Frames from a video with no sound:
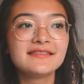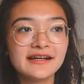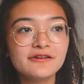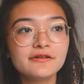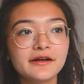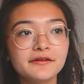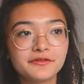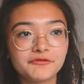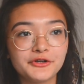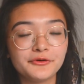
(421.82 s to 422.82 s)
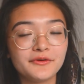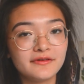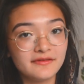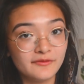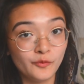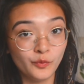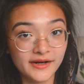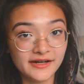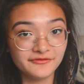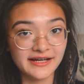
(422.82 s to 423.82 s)
Then I'll go through
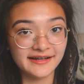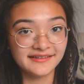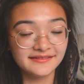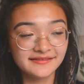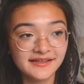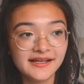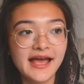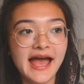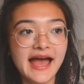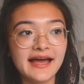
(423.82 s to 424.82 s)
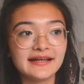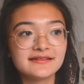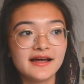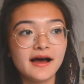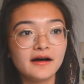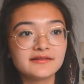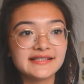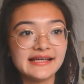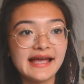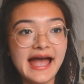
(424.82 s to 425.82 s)
what I've done and I'll
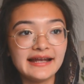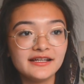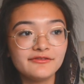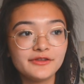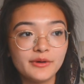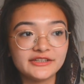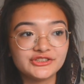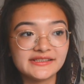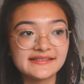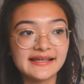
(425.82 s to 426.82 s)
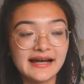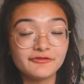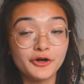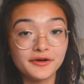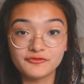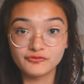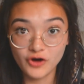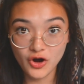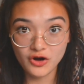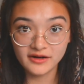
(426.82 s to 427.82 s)
see any of the questions that I've gotten
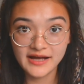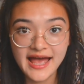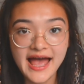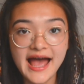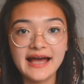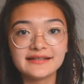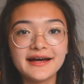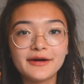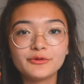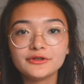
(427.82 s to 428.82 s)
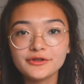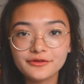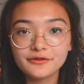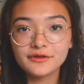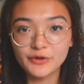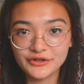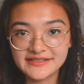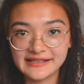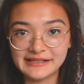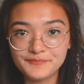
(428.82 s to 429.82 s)
wrong. And I will look through the mark
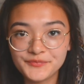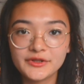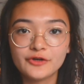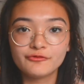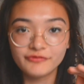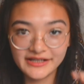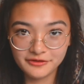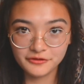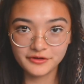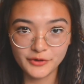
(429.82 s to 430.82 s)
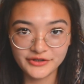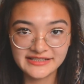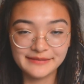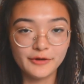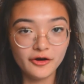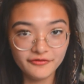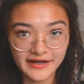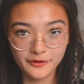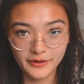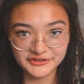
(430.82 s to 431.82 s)
scheme, read through the mark scheme of
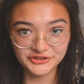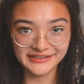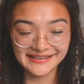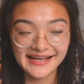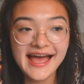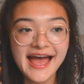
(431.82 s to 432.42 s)
that question,